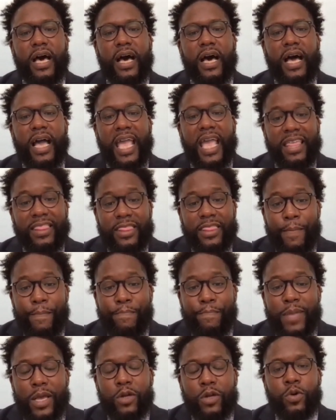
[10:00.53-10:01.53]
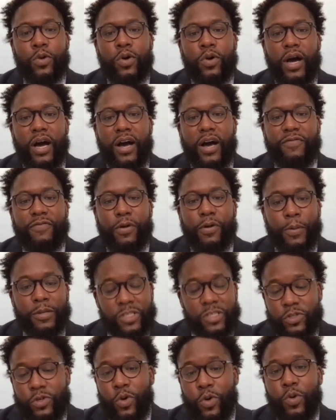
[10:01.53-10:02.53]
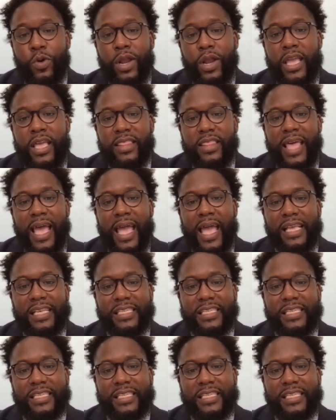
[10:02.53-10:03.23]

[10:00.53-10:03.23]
in the middle of a story that is